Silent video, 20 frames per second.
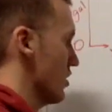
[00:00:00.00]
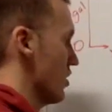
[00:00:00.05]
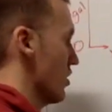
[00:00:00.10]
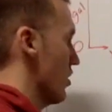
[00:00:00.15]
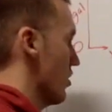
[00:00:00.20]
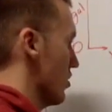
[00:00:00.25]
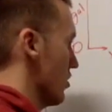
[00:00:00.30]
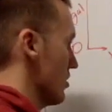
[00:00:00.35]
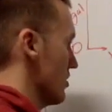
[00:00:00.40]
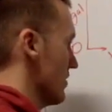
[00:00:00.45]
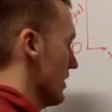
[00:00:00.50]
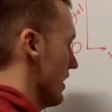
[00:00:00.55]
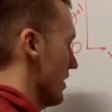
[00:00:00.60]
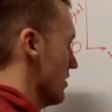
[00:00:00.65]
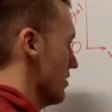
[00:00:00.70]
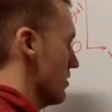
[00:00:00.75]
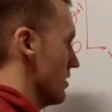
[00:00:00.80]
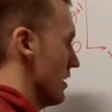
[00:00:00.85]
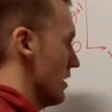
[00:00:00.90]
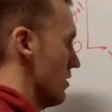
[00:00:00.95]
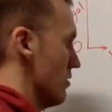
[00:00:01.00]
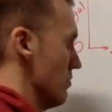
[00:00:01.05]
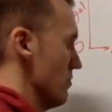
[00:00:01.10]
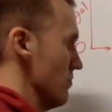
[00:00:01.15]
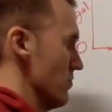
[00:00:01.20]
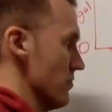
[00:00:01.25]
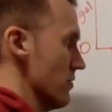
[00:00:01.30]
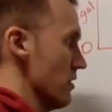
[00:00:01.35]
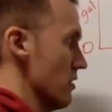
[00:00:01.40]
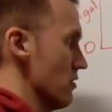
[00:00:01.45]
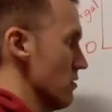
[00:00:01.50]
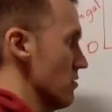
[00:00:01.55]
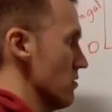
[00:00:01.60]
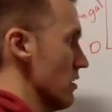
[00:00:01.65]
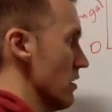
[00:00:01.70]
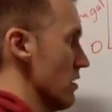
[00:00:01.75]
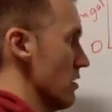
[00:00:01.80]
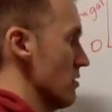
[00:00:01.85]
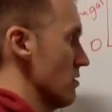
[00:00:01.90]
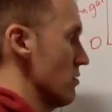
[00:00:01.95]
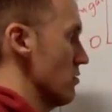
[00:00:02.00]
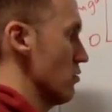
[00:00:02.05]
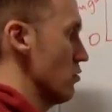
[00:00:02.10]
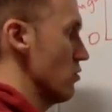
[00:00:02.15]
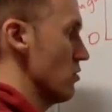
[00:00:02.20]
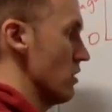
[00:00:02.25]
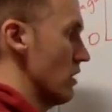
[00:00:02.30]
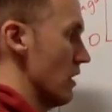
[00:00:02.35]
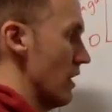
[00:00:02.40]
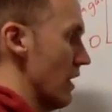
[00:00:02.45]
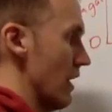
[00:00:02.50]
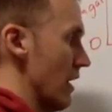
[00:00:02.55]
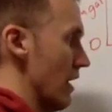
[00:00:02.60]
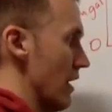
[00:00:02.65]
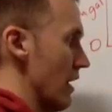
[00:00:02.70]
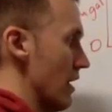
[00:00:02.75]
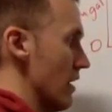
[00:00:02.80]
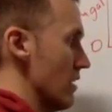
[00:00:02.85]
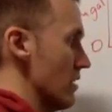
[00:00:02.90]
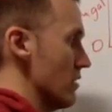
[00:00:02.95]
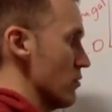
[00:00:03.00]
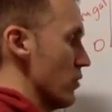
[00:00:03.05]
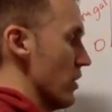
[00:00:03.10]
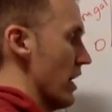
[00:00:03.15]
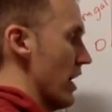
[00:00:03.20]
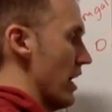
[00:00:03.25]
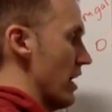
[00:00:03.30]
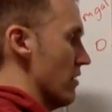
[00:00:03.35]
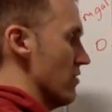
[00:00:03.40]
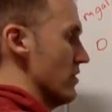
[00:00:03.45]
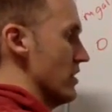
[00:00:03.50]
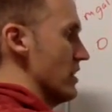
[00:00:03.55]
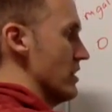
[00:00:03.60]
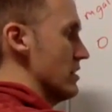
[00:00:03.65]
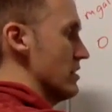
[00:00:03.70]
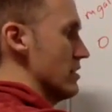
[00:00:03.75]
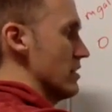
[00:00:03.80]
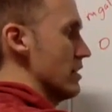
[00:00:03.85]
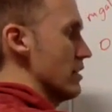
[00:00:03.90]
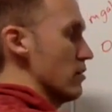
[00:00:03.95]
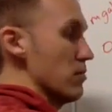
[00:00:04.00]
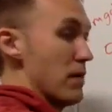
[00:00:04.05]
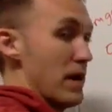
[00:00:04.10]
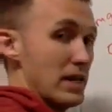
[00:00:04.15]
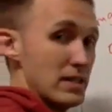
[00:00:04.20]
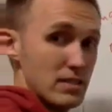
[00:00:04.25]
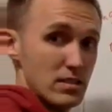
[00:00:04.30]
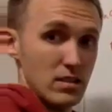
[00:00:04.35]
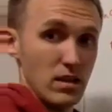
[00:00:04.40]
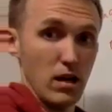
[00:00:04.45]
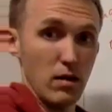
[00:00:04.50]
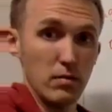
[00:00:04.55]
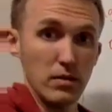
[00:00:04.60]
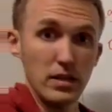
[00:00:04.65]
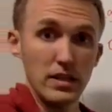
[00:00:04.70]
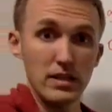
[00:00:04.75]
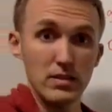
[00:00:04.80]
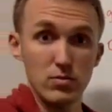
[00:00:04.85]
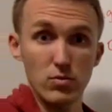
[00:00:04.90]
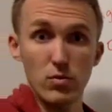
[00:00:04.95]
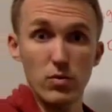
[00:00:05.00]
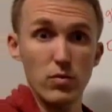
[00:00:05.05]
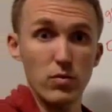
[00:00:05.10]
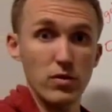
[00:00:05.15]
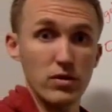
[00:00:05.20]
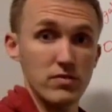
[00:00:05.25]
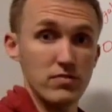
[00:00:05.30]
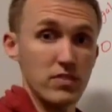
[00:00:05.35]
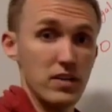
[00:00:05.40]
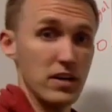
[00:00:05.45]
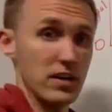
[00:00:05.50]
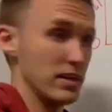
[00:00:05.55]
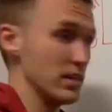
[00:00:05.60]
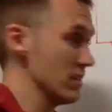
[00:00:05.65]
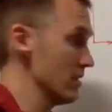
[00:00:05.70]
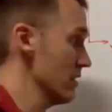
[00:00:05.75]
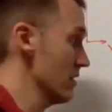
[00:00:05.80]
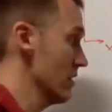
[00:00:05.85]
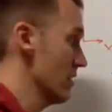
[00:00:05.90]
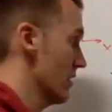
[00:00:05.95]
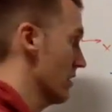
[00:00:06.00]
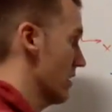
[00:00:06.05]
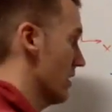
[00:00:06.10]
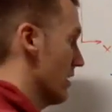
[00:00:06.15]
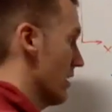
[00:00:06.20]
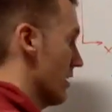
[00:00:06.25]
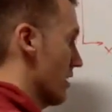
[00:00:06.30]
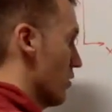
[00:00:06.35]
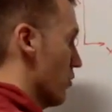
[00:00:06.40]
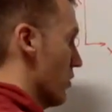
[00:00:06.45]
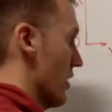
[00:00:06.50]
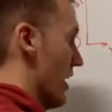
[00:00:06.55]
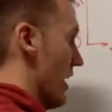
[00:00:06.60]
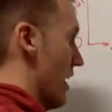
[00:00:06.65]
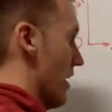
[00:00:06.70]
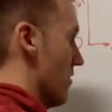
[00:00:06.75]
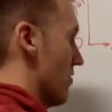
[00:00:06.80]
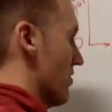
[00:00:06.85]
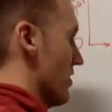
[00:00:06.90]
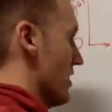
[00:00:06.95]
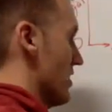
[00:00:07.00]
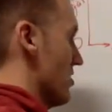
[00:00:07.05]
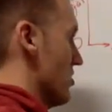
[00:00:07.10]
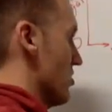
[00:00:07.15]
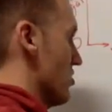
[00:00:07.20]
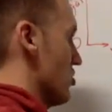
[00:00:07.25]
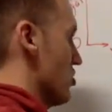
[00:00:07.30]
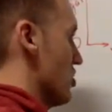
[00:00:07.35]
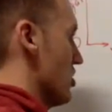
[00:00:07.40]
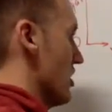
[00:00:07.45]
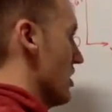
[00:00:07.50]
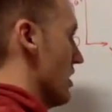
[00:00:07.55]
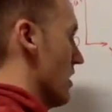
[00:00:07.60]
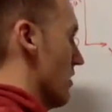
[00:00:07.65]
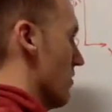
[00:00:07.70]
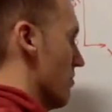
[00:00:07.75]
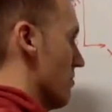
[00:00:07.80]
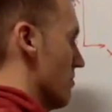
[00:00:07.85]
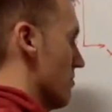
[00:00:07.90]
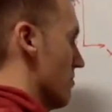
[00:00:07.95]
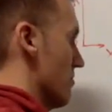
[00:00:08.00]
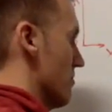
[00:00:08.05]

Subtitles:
our r value now, and we have this little mass anomaly, that's what we want to find. We have this g,